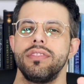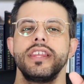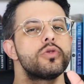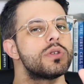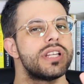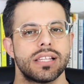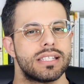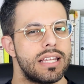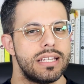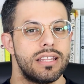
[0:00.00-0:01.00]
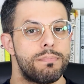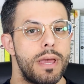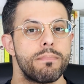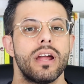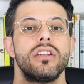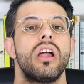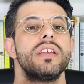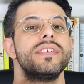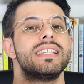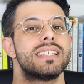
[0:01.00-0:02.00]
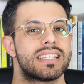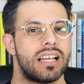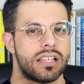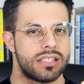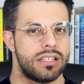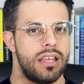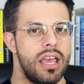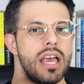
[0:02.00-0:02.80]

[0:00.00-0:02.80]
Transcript: This was not studied in the paper and not even discussed.